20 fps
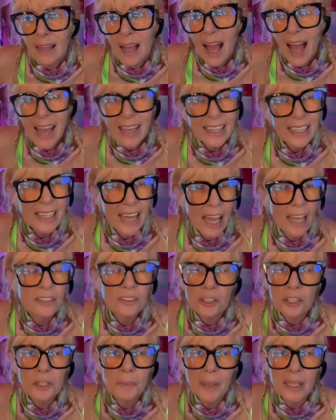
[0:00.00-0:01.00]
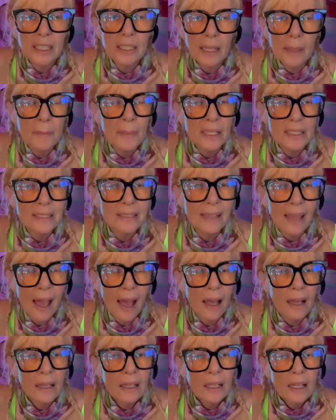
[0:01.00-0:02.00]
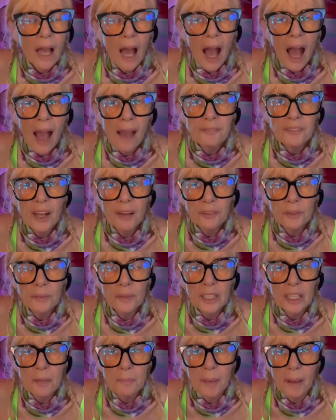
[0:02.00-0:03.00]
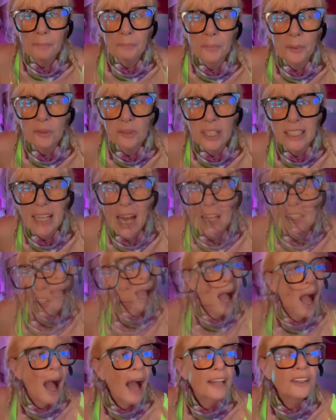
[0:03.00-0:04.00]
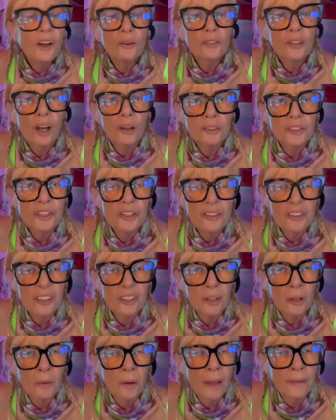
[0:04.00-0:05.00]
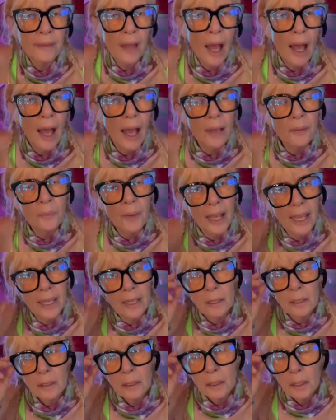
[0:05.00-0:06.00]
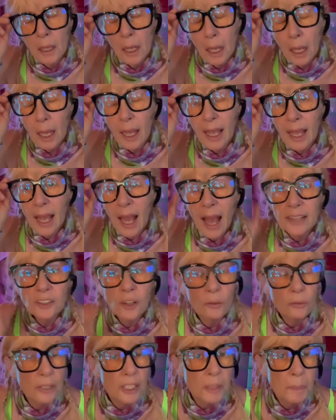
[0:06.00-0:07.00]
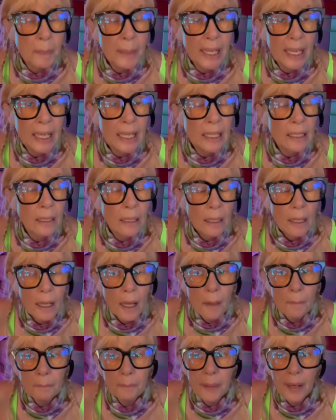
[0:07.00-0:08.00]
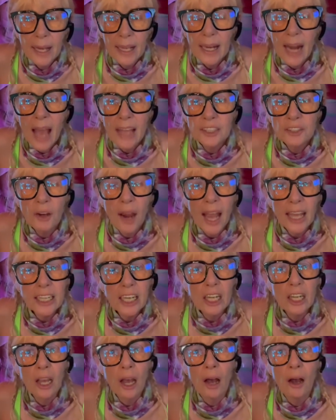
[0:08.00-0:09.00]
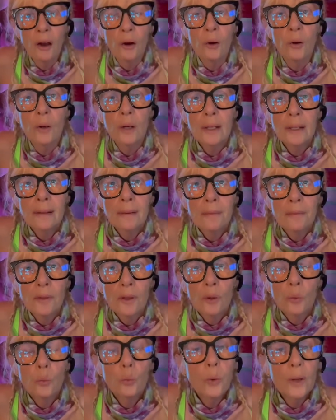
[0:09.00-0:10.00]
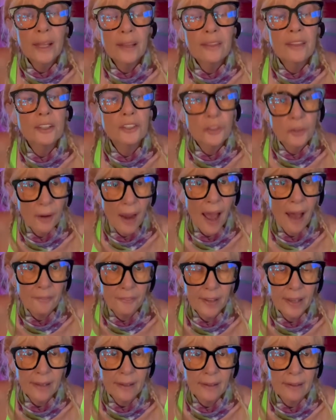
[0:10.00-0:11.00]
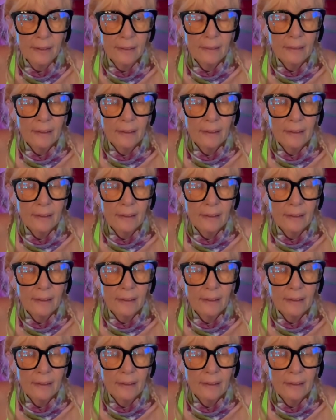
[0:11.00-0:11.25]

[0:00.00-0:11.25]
I can handle speed limits, yeah. I've never really been bullied. I don't I don't go too slow on the highway. I don't speed, but I try to go with traffic.